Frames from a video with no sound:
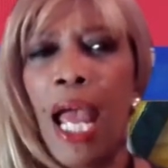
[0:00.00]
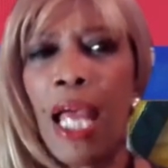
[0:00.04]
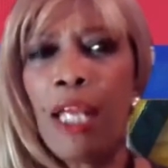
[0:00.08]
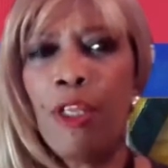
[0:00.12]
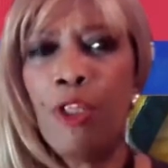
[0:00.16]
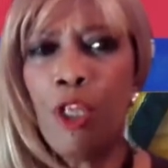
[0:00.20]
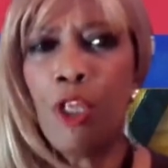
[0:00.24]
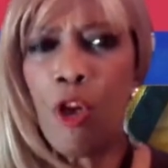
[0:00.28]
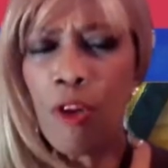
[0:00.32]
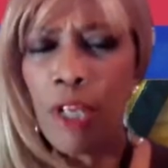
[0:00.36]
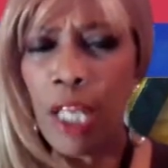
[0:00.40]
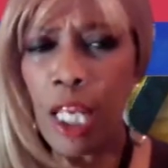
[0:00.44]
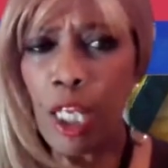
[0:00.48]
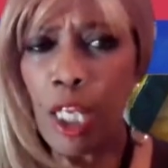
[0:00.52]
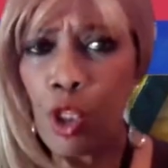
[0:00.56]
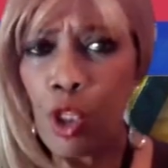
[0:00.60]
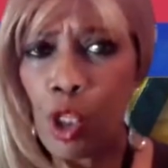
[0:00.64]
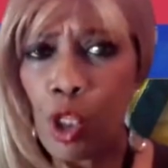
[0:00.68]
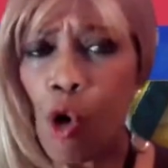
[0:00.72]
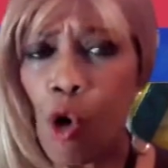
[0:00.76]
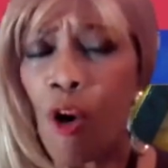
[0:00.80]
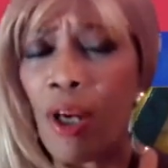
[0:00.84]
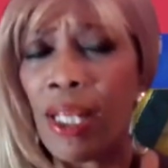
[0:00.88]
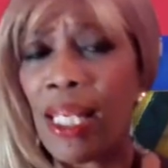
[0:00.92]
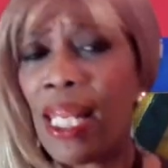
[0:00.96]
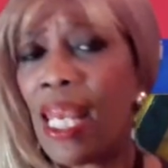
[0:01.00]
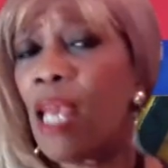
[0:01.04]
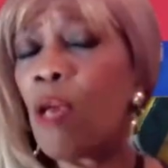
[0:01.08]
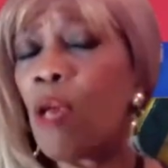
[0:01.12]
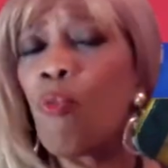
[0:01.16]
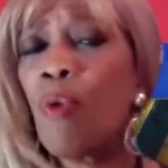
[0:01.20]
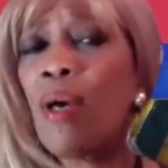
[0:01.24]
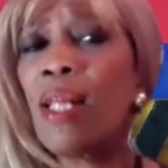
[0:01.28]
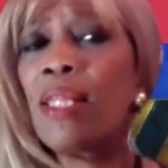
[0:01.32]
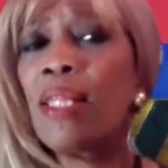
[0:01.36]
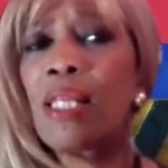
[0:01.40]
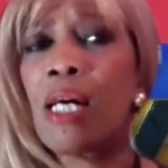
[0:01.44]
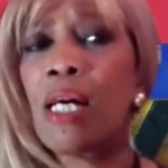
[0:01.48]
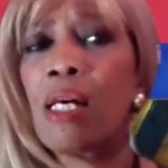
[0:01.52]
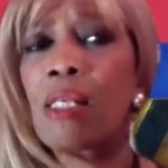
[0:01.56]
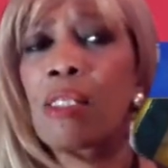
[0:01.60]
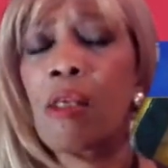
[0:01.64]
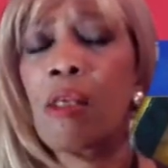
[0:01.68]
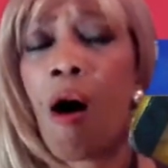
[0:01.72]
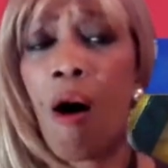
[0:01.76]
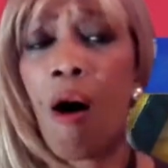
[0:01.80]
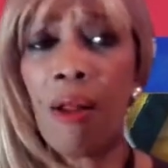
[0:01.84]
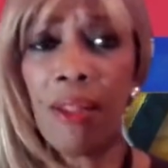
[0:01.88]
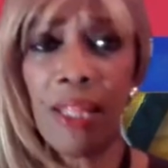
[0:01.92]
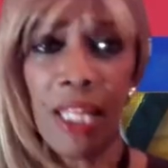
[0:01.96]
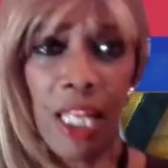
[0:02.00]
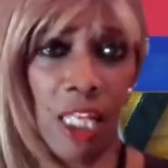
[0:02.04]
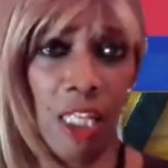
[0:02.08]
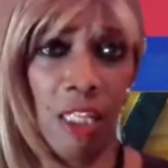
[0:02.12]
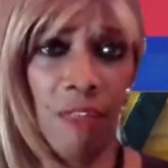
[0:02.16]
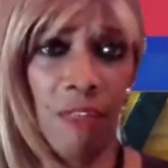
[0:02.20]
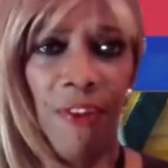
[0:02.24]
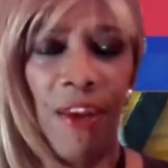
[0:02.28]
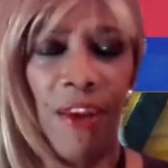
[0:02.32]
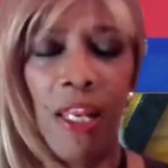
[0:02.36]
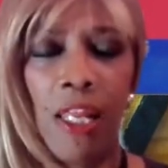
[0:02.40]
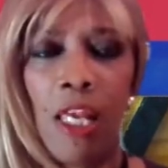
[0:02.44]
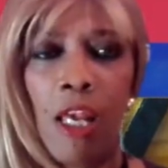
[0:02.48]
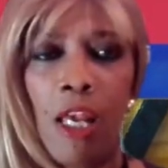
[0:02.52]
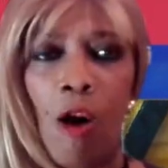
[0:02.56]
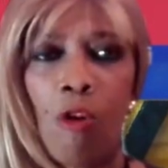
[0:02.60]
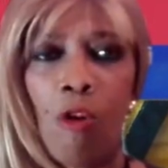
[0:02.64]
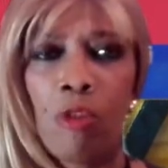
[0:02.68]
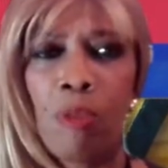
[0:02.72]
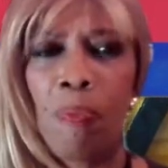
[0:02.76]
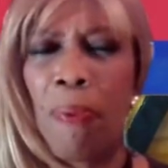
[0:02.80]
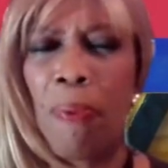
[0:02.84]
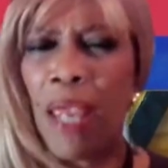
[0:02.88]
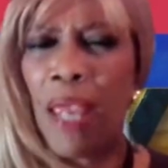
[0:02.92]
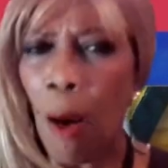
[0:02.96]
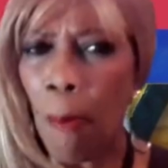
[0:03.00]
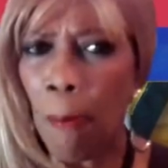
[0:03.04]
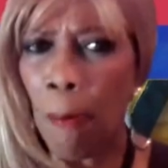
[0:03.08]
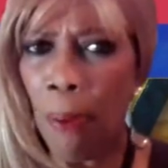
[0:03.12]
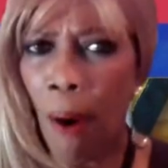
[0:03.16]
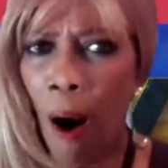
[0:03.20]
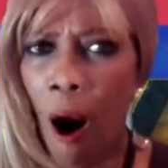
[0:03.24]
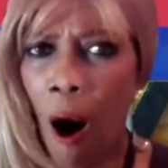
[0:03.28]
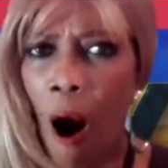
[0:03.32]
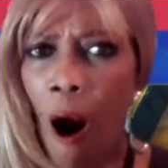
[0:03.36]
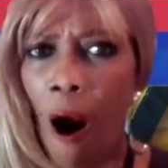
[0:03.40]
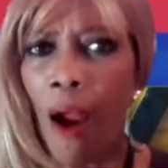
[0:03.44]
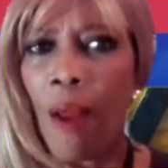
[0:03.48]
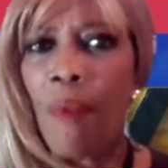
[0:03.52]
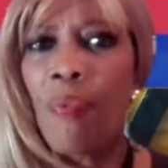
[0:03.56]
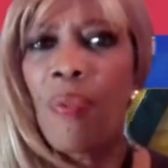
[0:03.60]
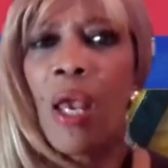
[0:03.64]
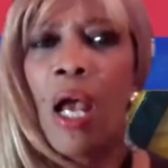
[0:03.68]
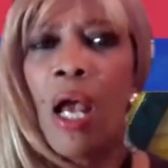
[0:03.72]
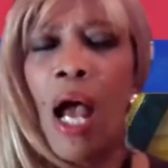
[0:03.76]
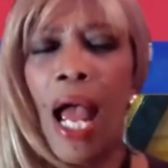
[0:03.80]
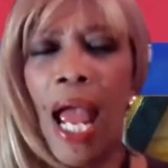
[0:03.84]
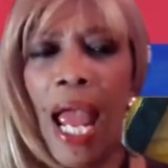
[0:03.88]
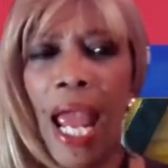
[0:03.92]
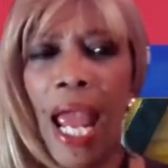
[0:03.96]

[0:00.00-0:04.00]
And you can join in with us on these videos, be a part,